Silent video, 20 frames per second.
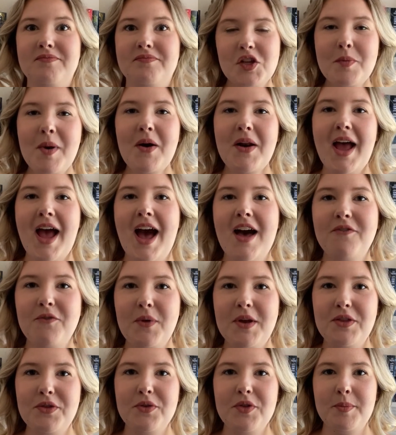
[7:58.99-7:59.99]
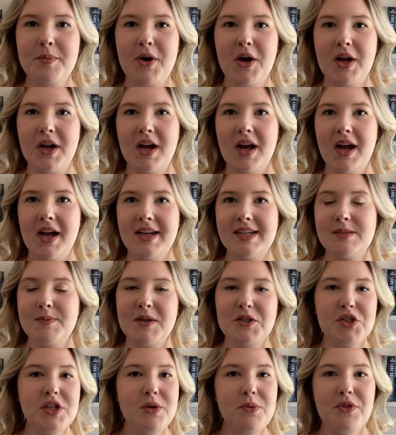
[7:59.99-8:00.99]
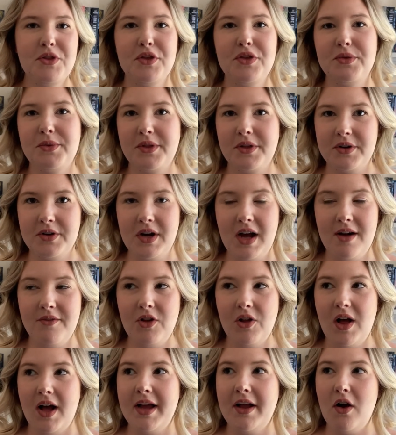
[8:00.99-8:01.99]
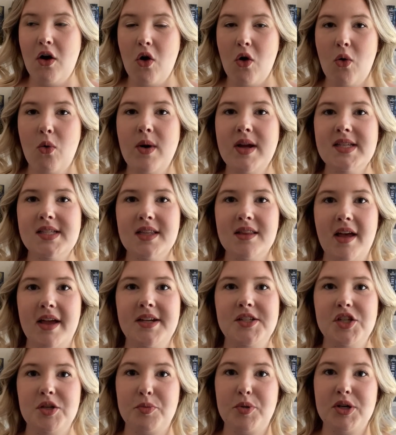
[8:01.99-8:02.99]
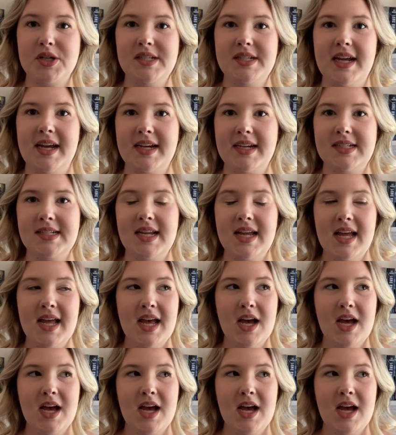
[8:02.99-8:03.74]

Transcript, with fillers: So about halfway book, especially with a thriller novel, I always like to predict